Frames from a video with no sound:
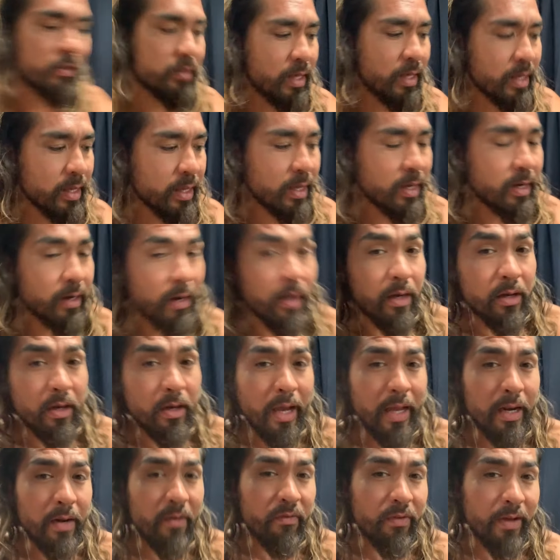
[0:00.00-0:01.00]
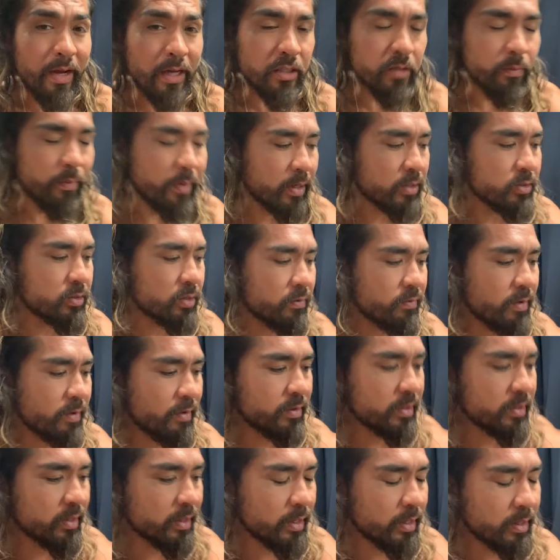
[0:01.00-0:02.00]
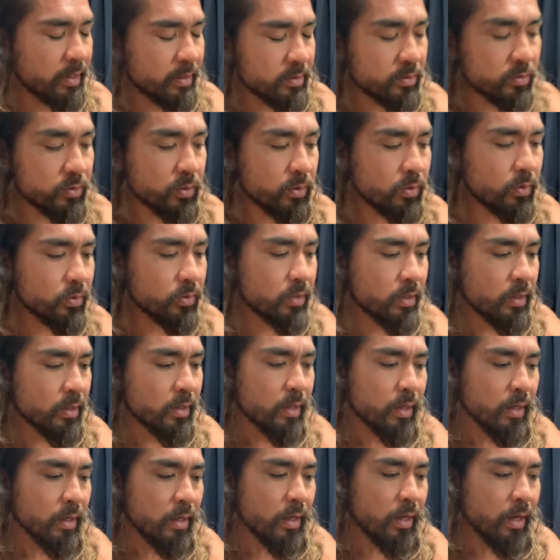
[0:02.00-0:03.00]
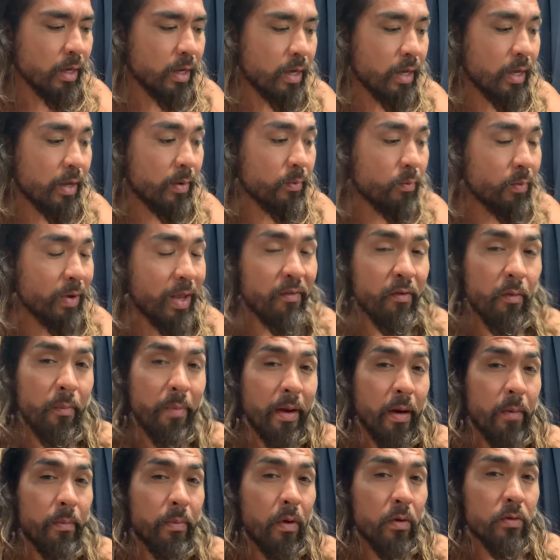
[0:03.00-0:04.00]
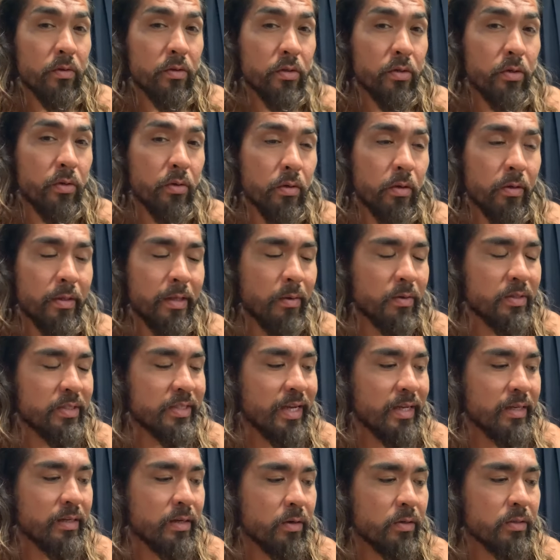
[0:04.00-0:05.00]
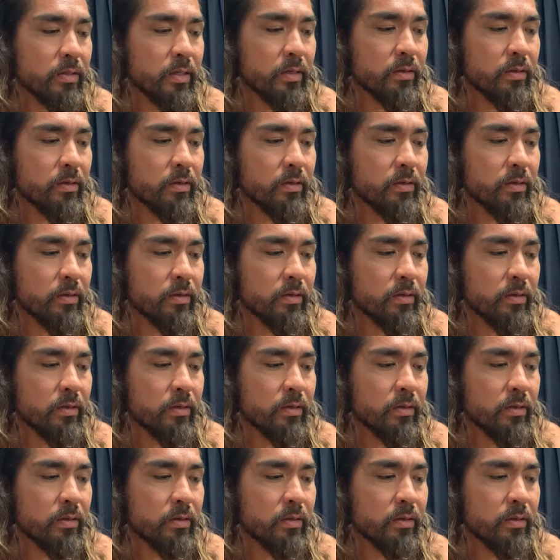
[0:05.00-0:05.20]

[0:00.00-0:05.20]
think here. I'll kind of flash a picture of everything that has sold. We have a Bare Bones cooler that was $10 at a